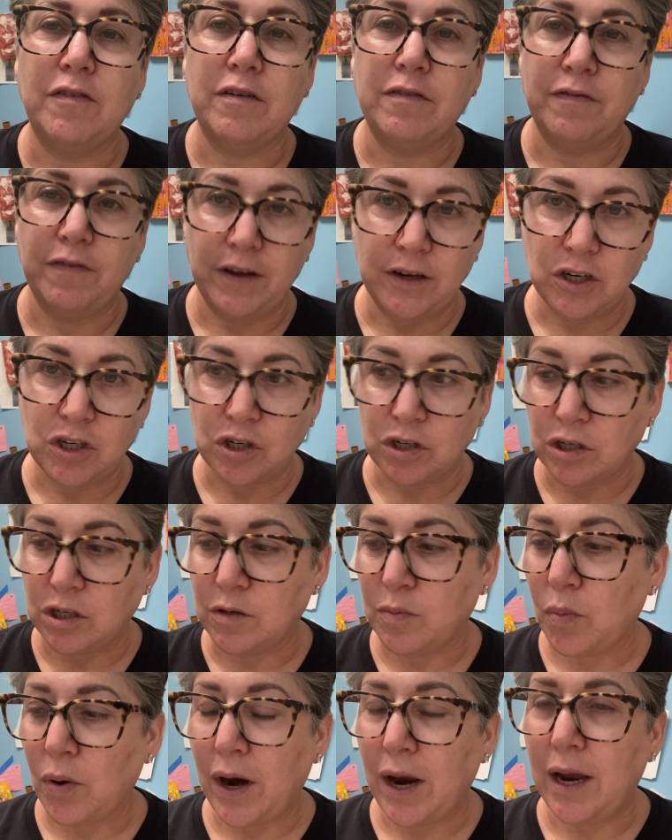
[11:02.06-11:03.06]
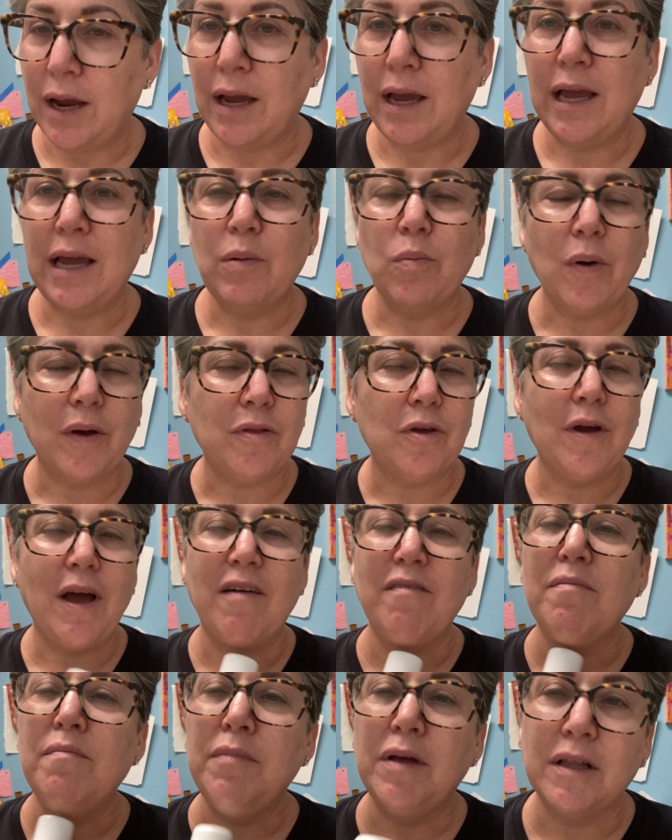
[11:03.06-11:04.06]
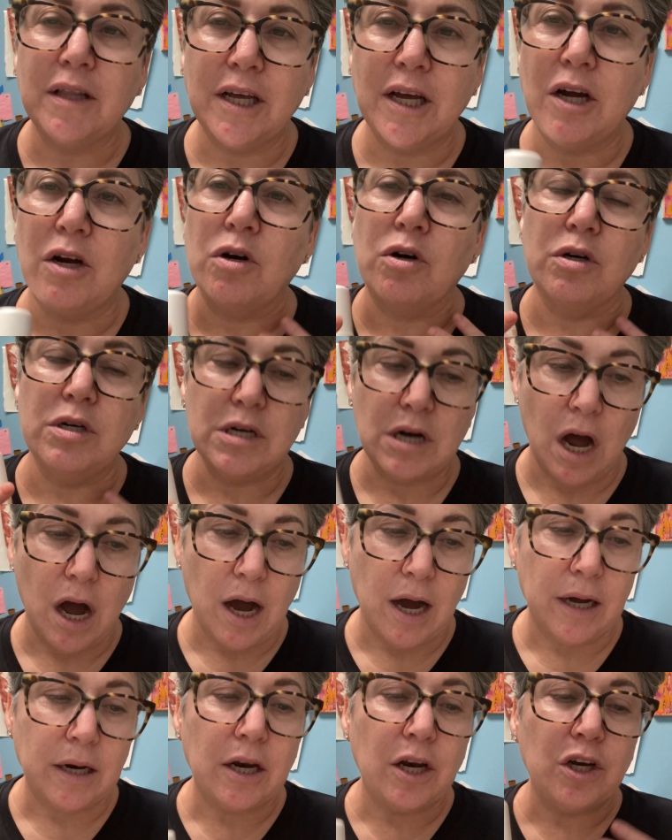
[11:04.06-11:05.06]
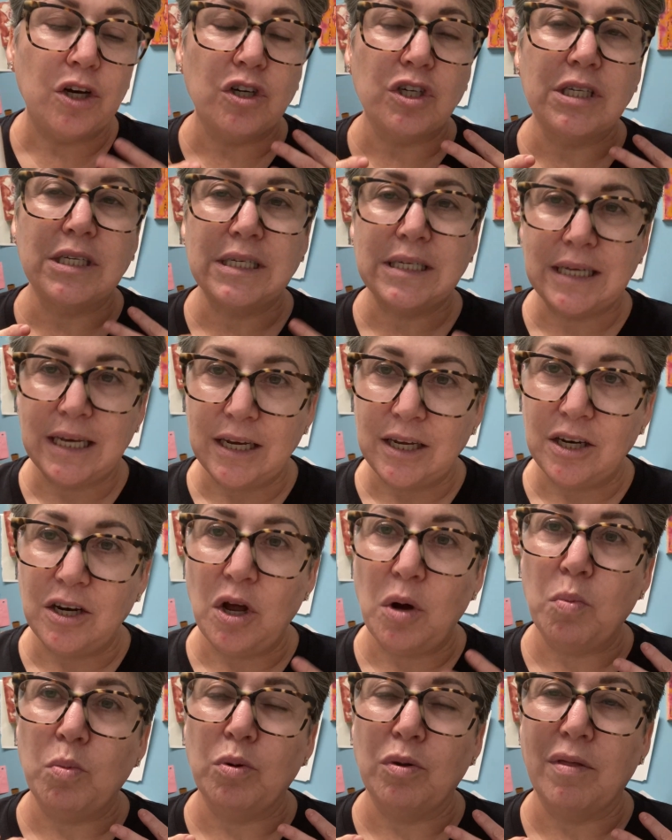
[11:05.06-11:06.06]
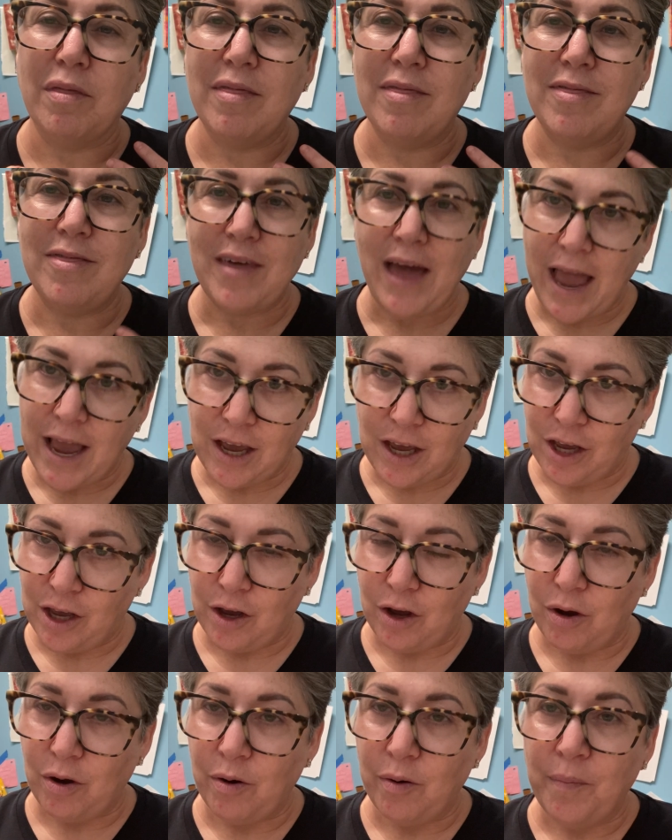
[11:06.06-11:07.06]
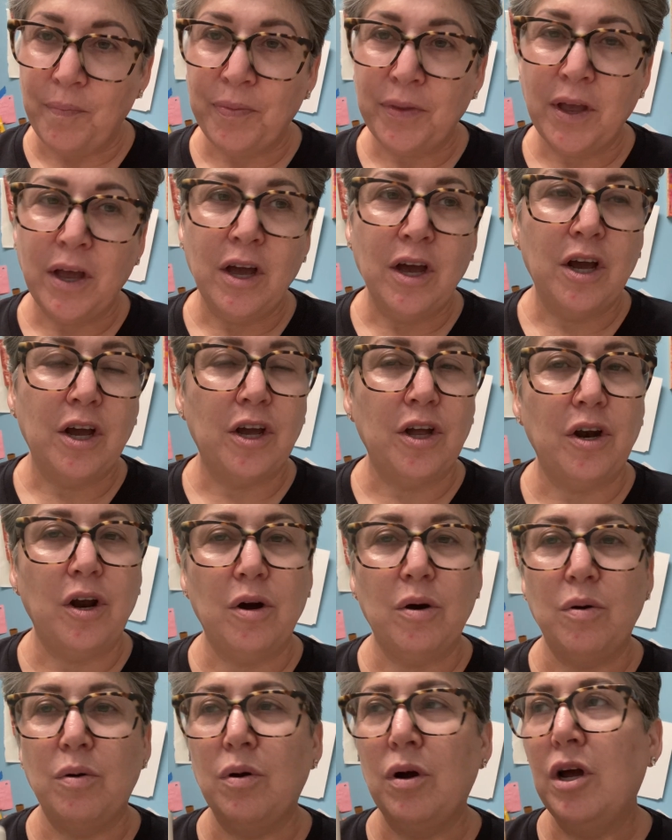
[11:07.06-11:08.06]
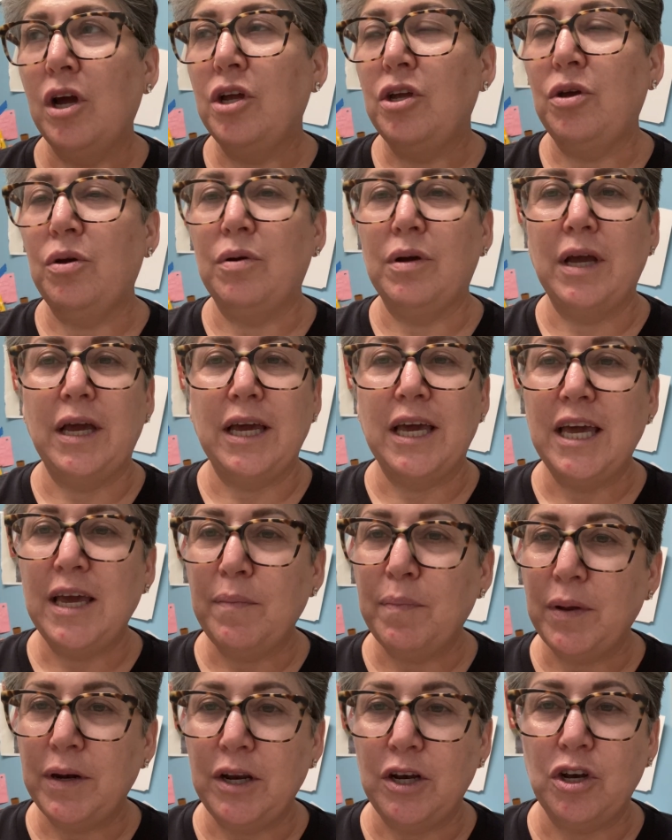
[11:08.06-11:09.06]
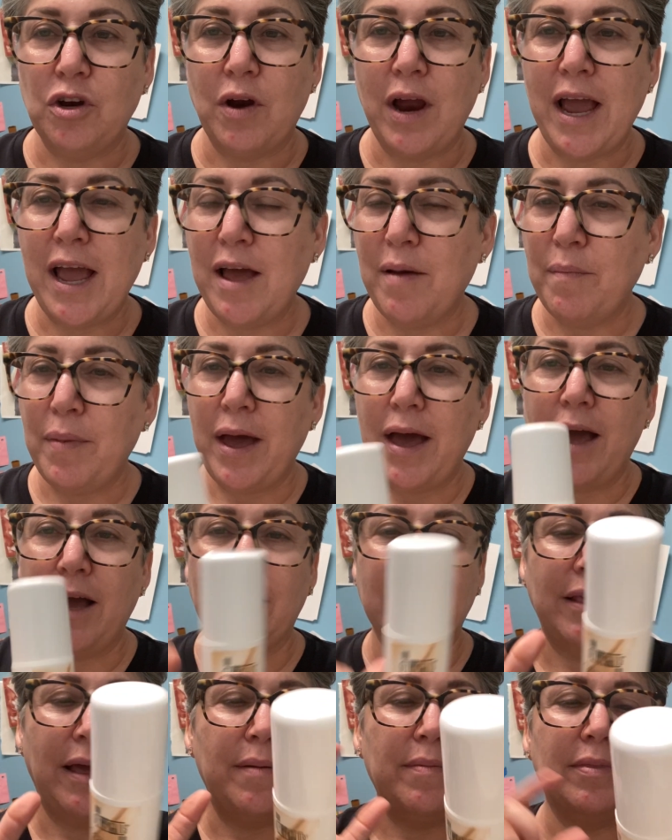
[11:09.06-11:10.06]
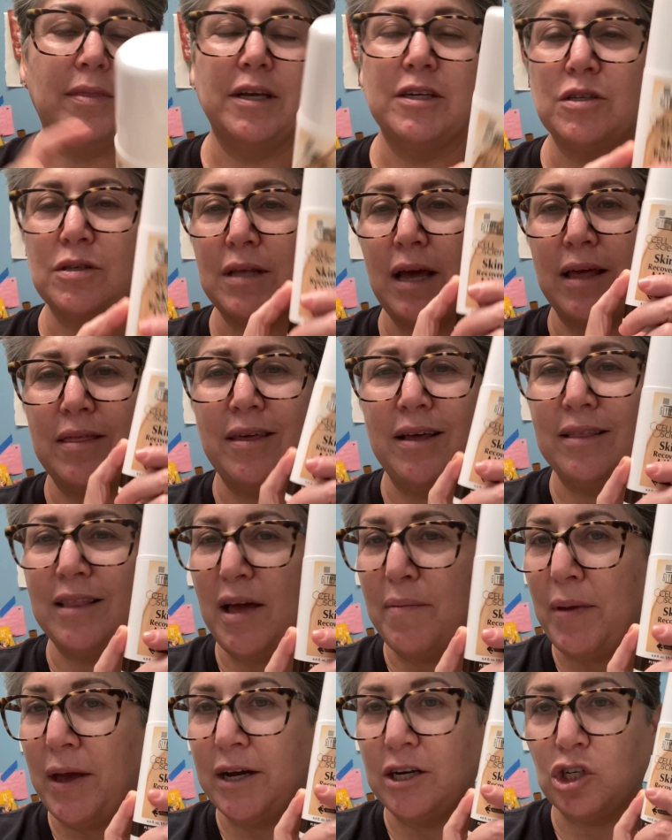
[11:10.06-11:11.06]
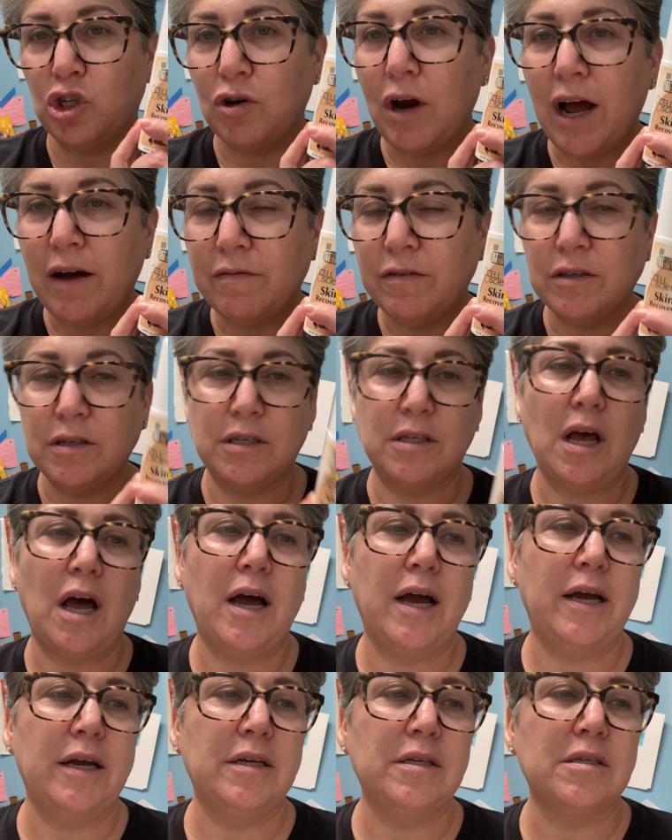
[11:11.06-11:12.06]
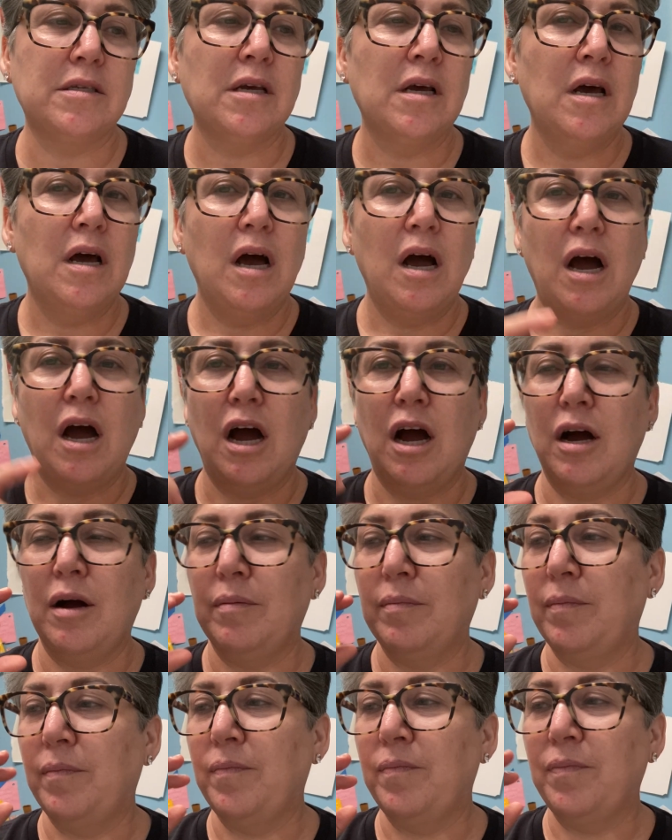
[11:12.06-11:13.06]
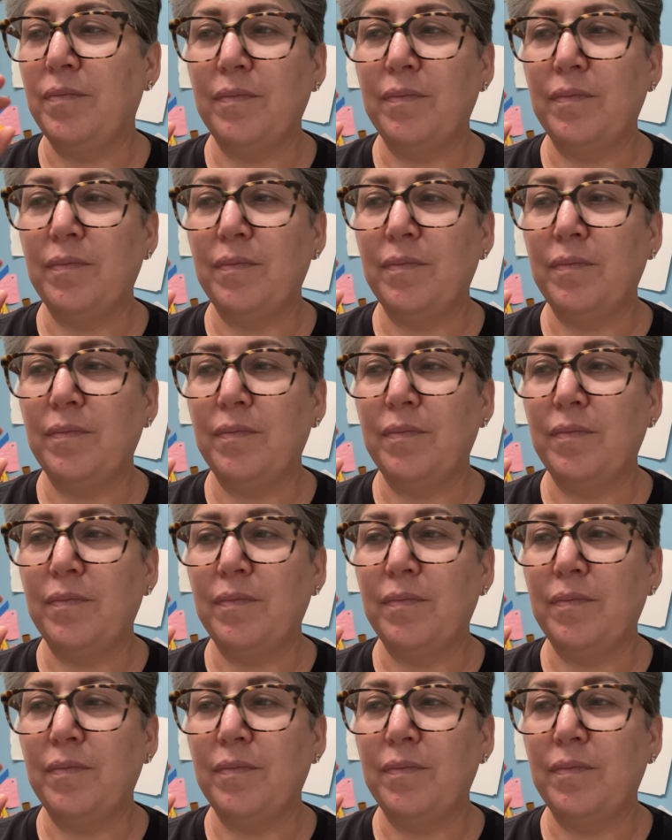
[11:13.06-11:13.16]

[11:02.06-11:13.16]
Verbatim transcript: a facial spray. Whether you have milia or not, your skin will thank you. You know, you can keep it in your handbag. They this they think they make a travel size. Um,